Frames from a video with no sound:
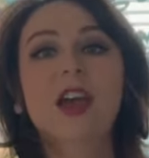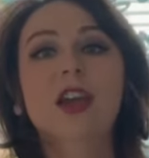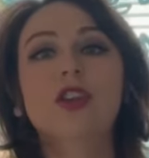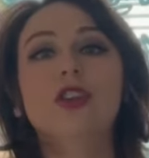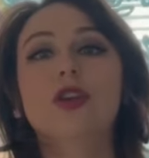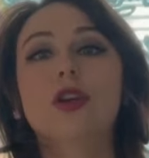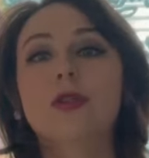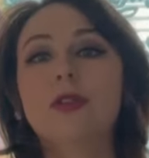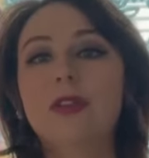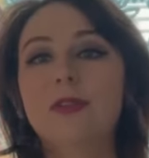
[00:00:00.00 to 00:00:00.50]

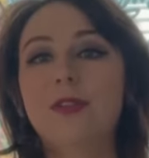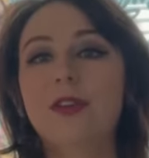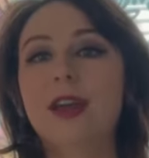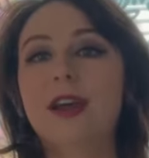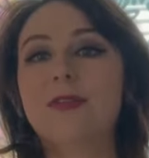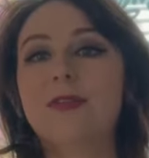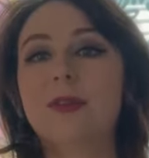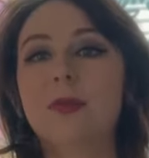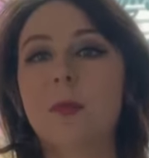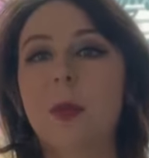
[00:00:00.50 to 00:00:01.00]
You don't even
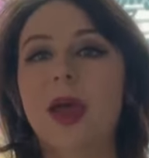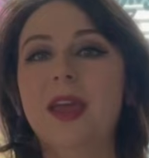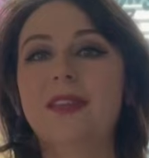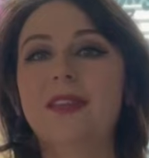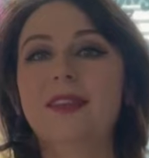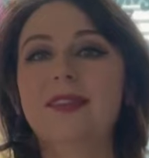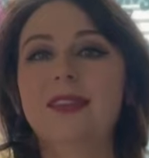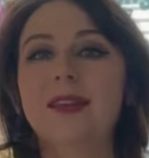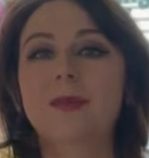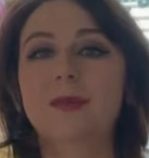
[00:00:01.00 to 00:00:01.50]
have to buy
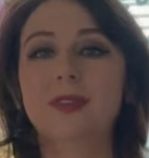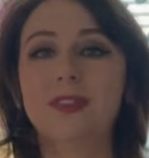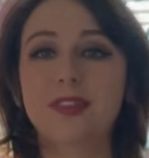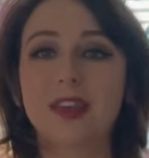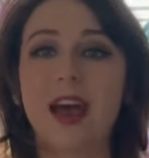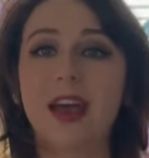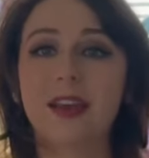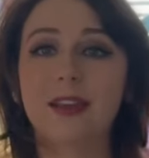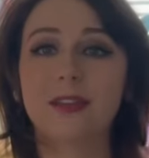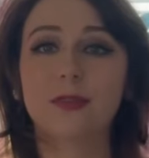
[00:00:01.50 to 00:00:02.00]
the same
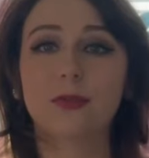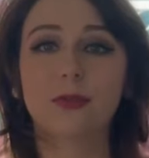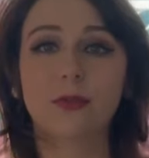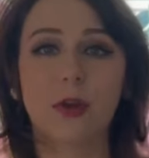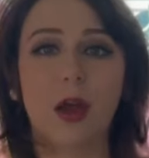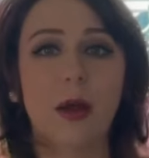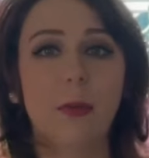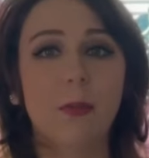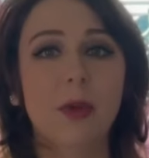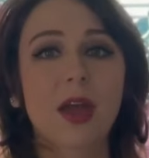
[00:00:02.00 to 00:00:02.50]
size
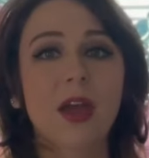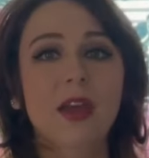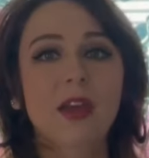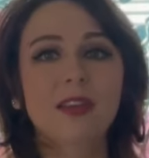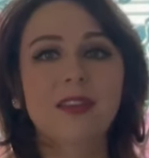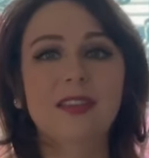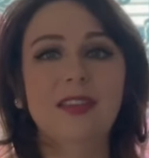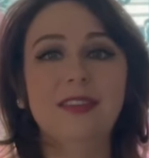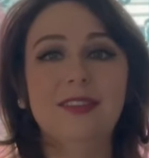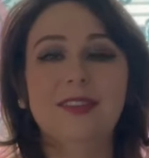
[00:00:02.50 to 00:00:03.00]
from
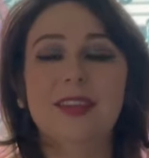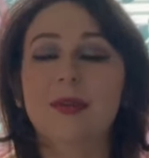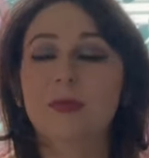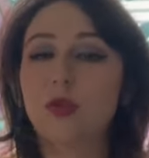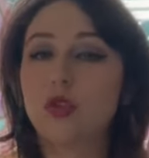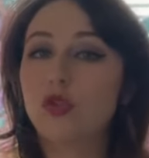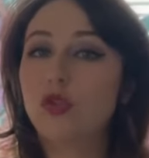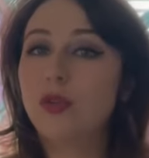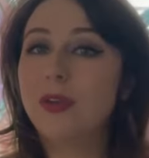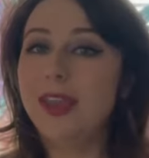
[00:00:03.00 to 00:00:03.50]
the same
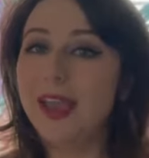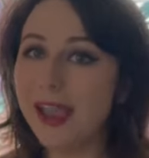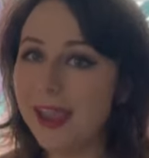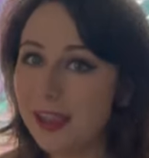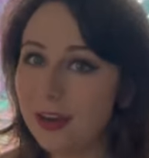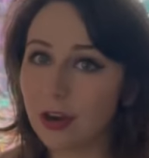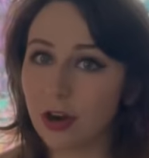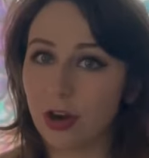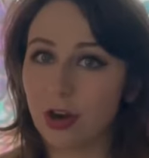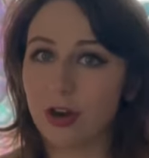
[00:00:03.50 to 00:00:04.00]

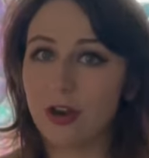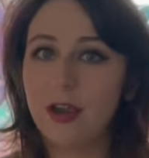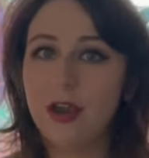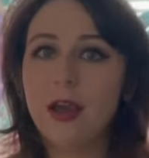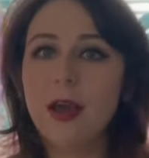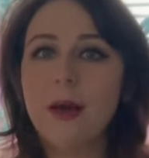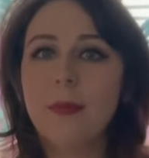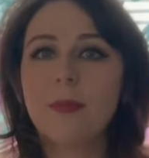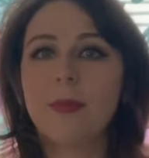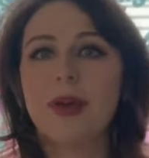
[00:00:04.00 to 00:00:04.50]
creator,
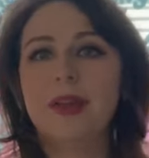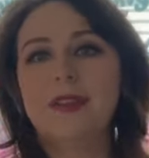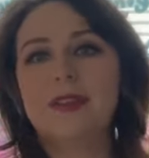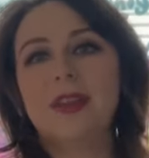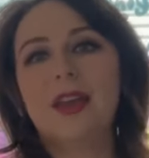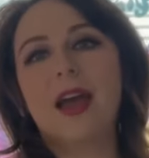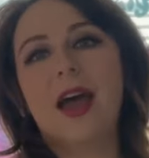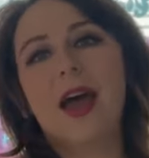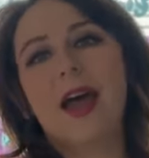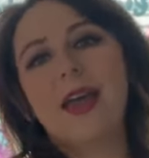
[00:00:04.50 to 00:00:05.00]
but
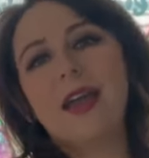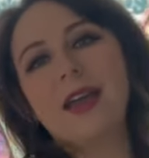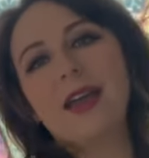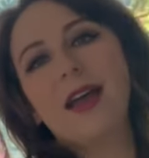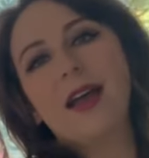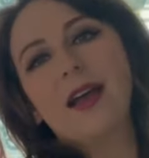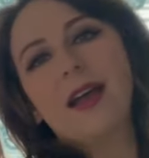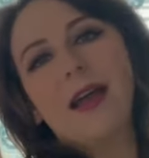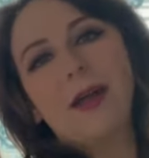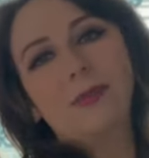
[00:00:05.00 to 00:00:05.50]
I
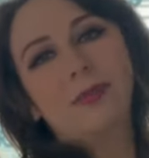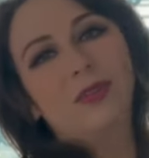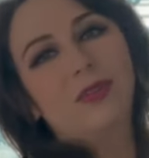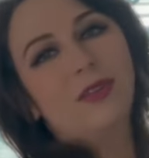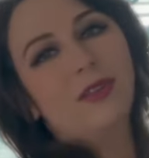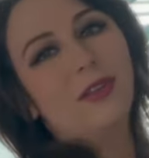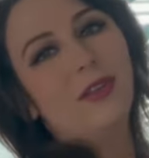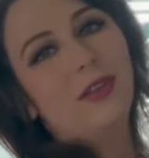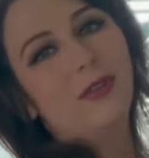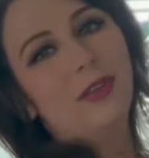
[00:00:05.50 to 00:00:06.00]

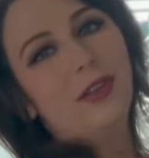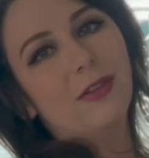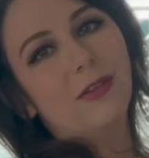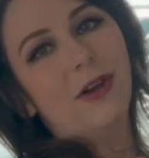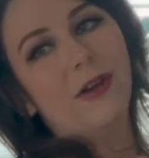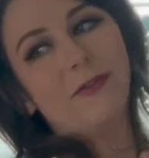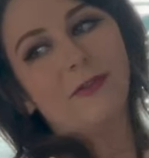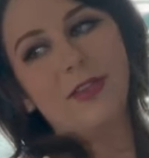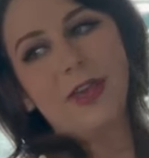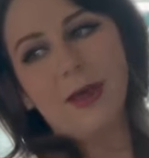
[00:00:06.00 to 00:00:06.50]
absolutely
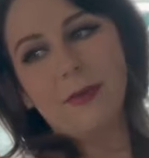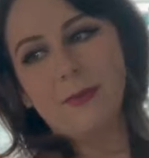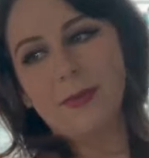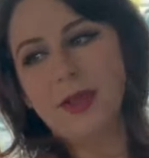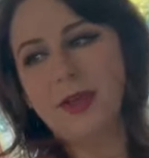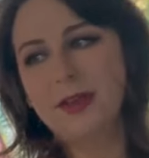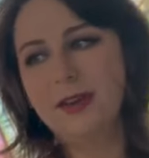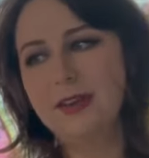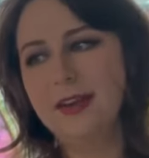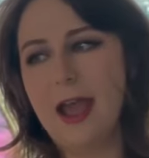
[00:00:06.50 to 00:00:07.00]
love them.
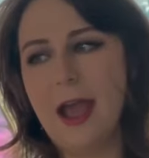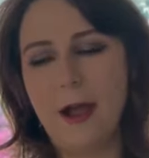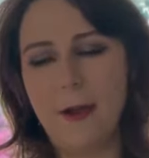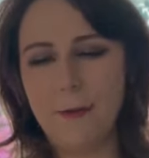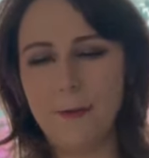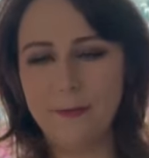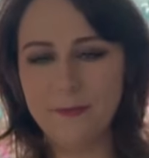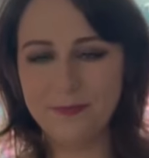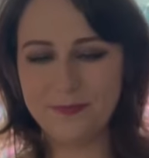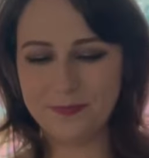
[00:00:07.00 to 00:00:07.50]

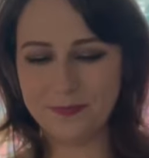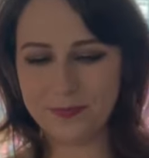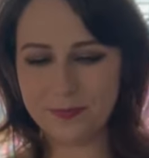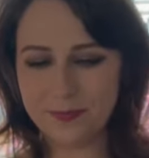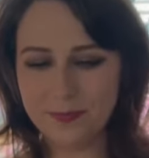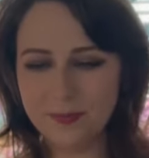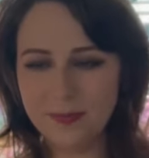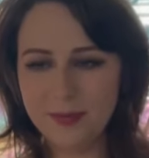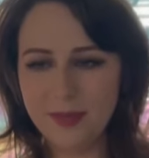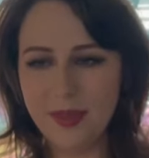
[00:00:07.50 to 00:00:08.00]
Now,
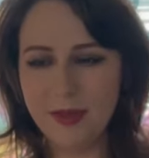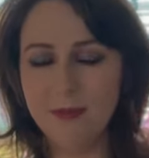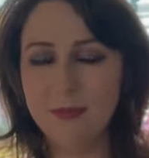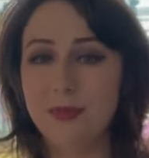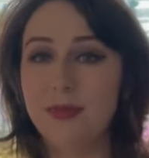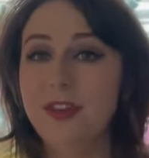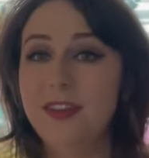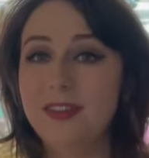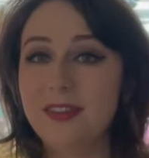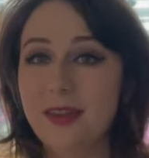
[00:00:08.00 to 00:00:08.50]

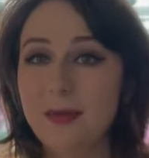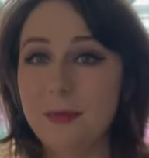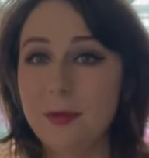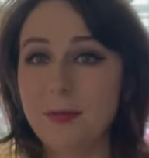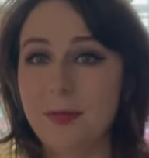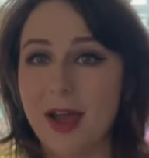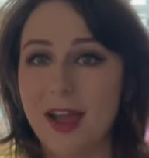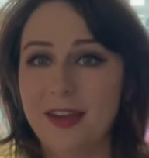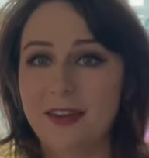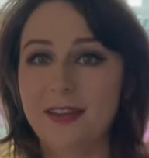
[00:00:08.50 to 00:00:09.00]
please keep in
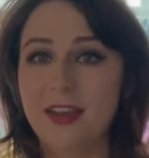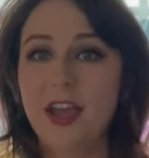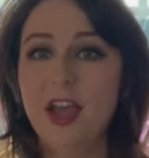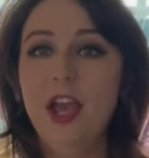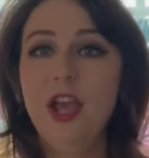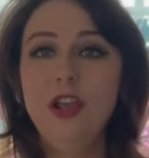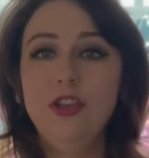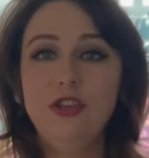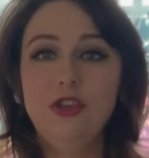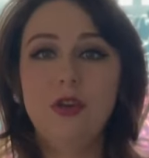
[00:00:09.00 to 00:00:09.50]
mind,
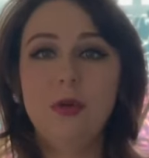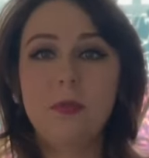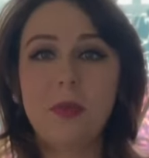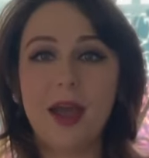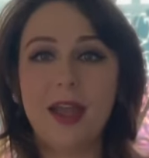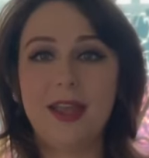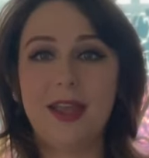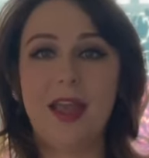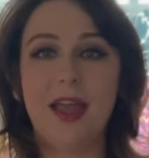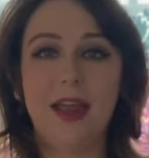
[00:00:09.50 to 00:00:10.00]
you can
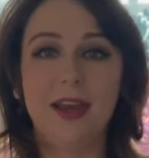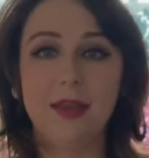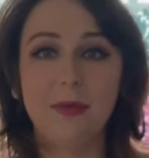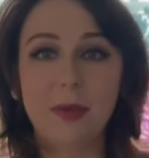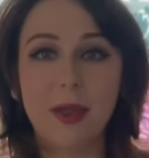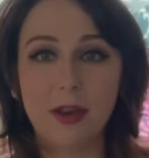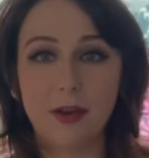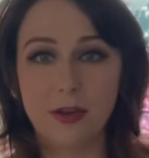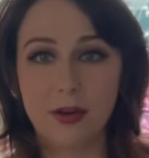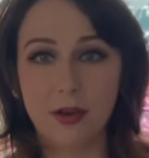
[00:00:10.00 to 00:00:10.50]
buy any
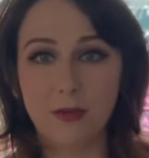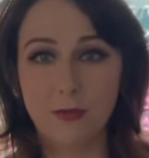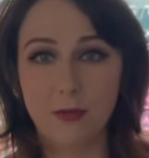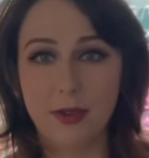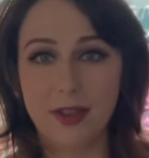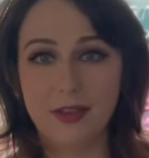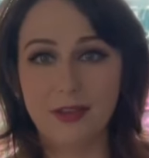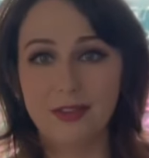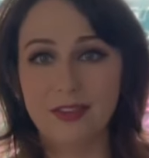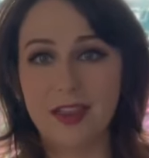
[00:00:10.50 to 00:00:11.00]
pair of
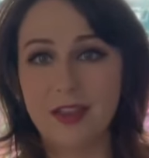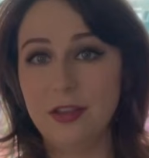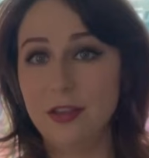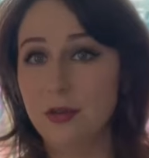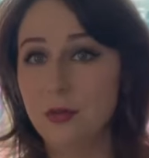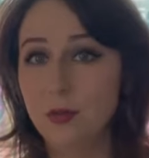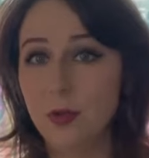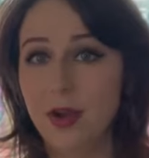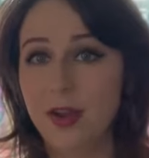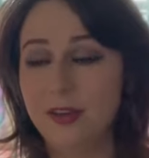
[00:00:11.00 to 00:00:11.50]
wings that
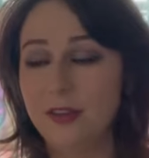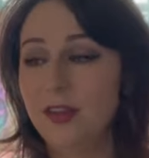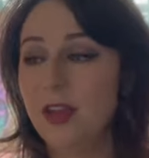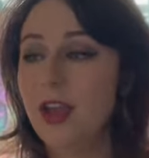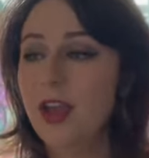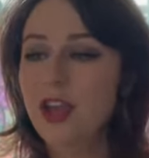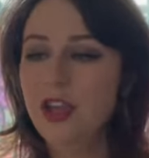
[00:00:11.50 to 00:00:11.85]
you want.